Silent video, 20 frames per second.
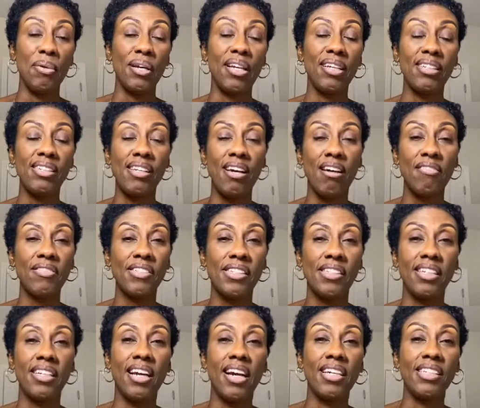Because
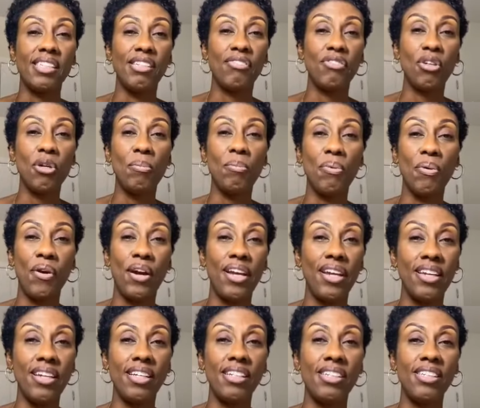obviously, guys, if you're
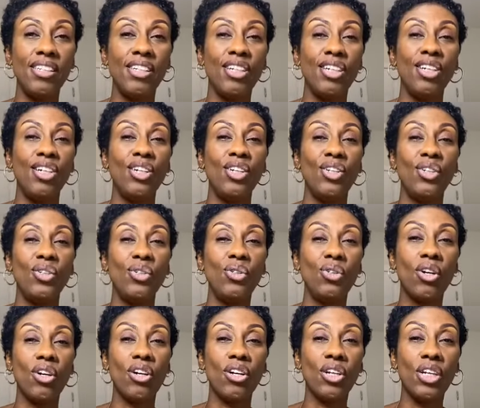praying,
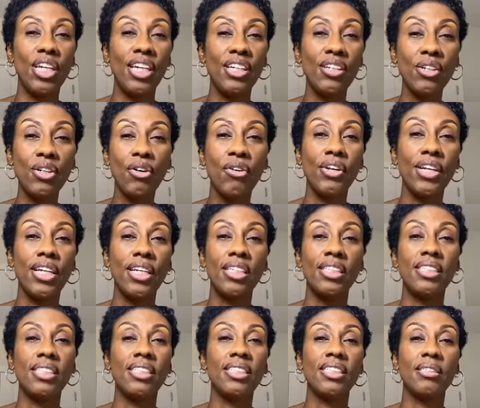you are in
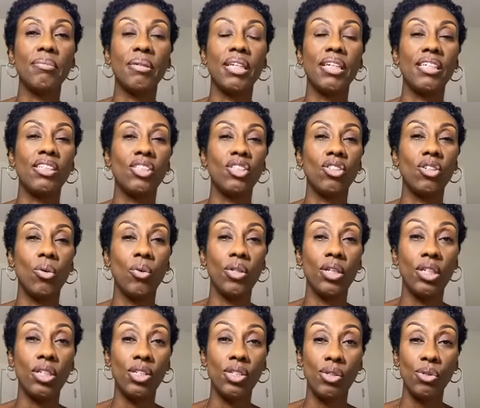agreement because you know
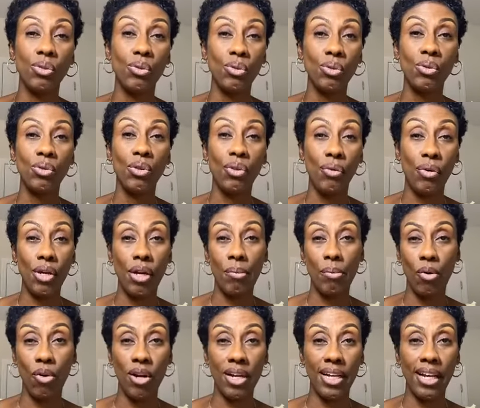where there's two, three
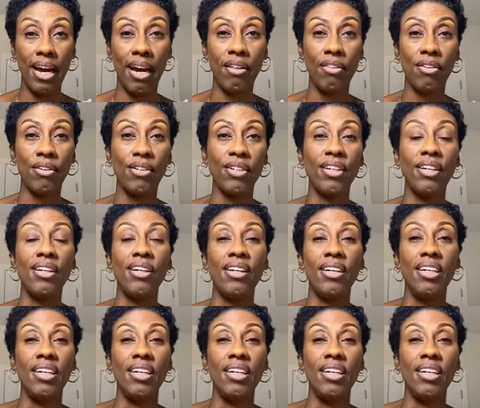or more gathered,